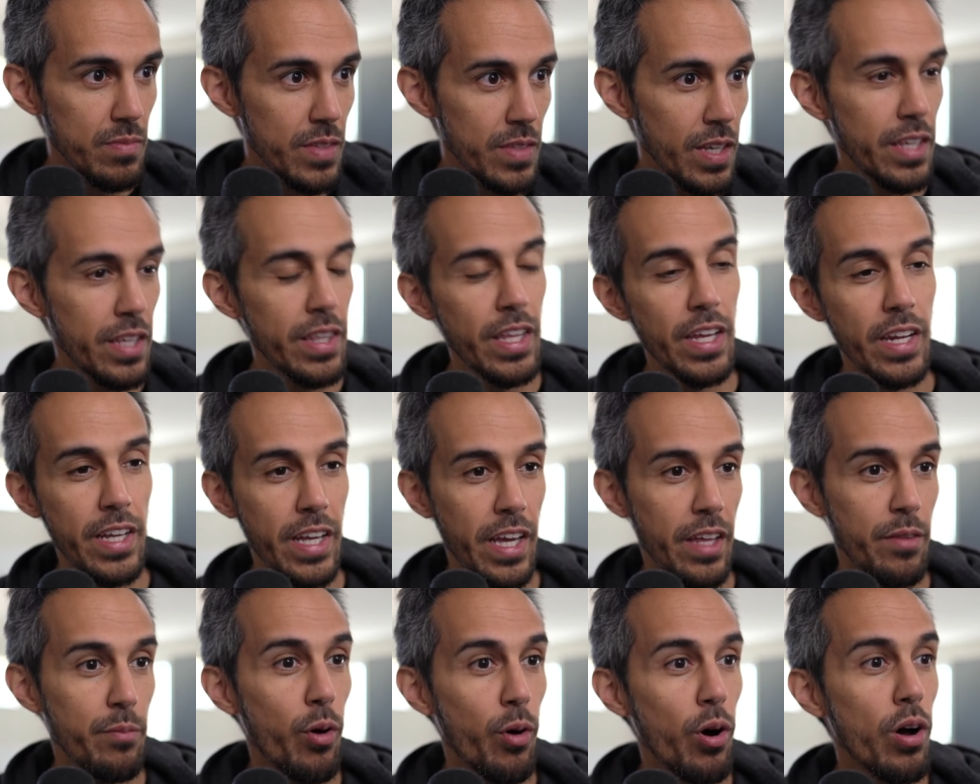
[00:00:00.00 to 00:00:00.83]
And then
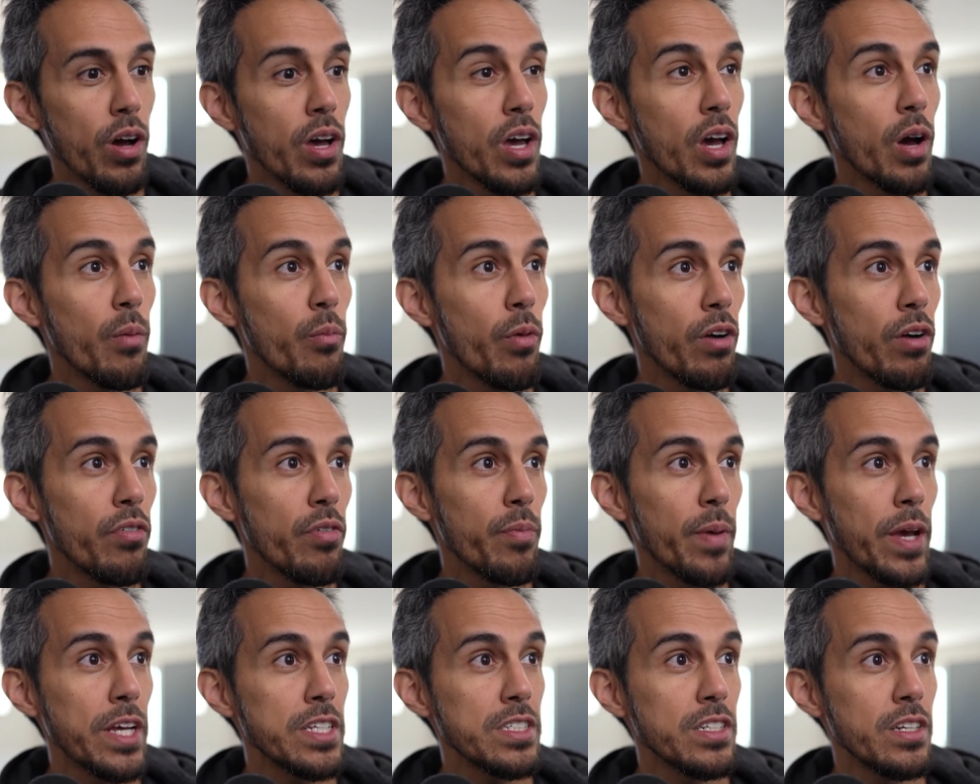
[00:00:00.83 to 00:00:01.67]
again, more
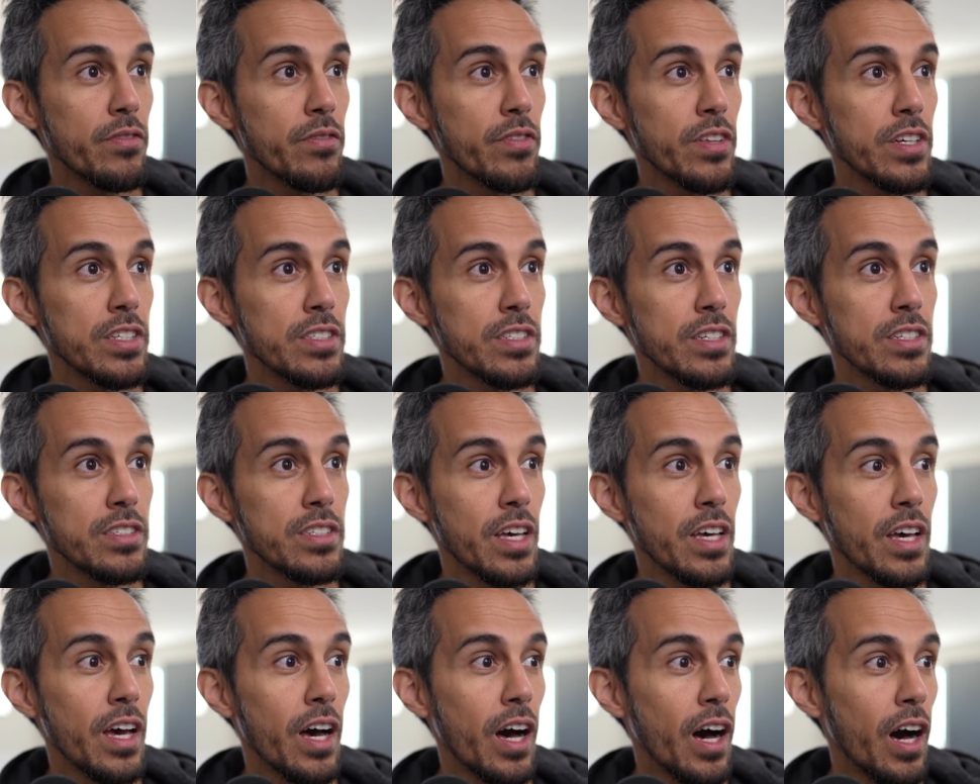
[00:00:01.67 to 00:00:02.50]
information if this is
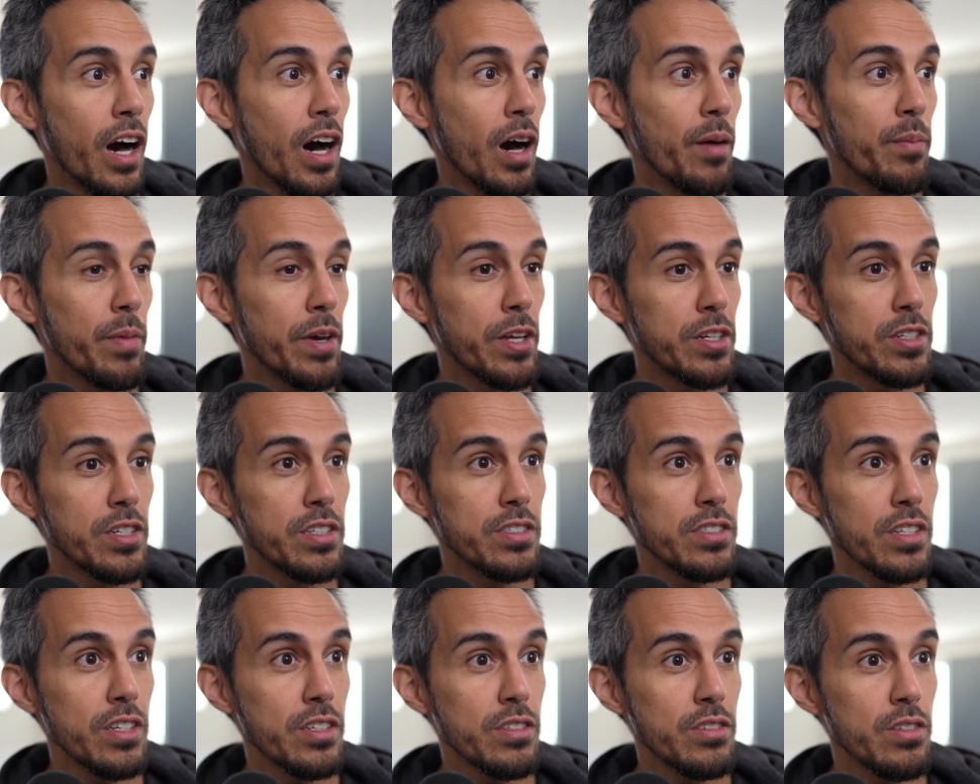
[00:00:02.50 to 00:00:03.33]

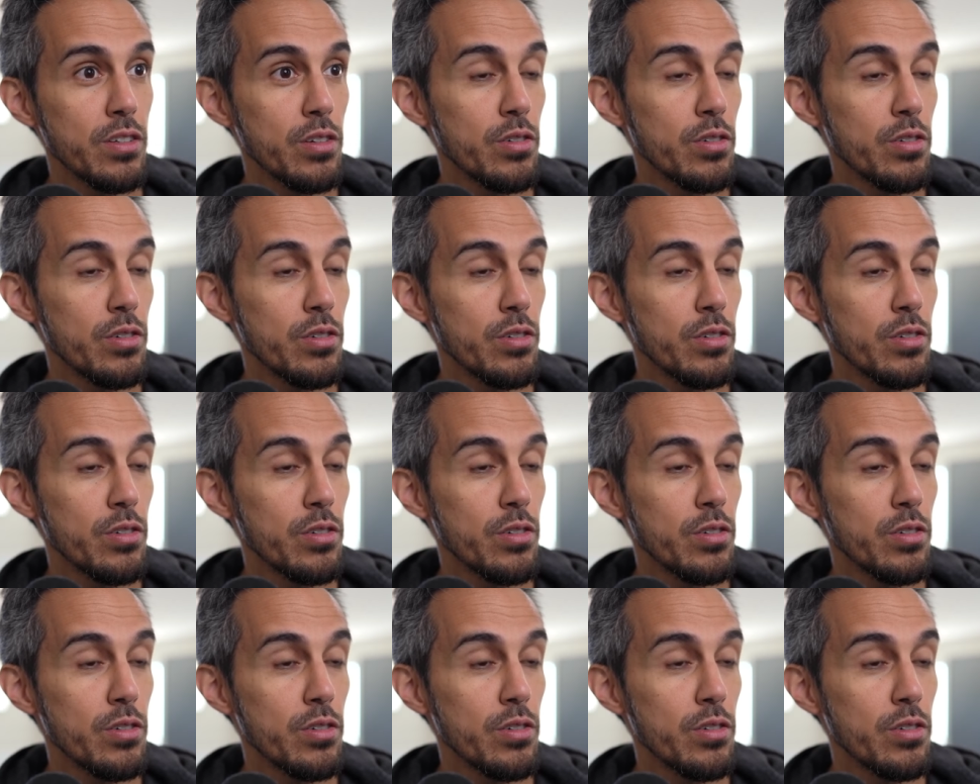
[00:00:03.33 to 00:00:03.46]
interesting to you, you